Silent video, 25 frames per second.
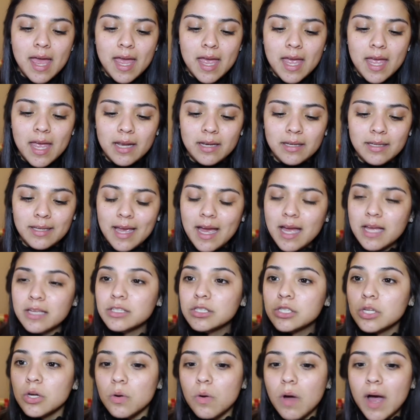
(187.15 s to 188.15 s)
And yeah,
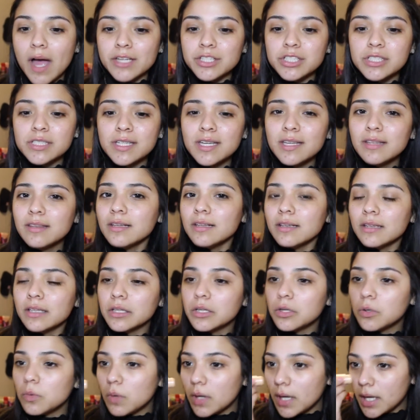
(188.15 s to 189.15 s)
so I just get the
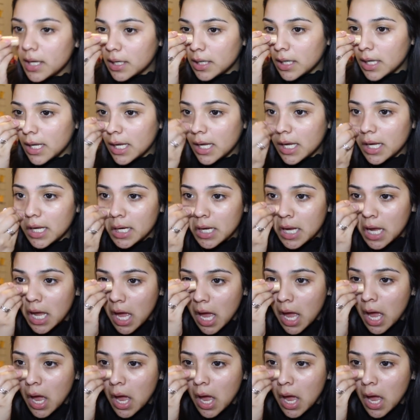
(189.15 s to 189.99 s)
little one and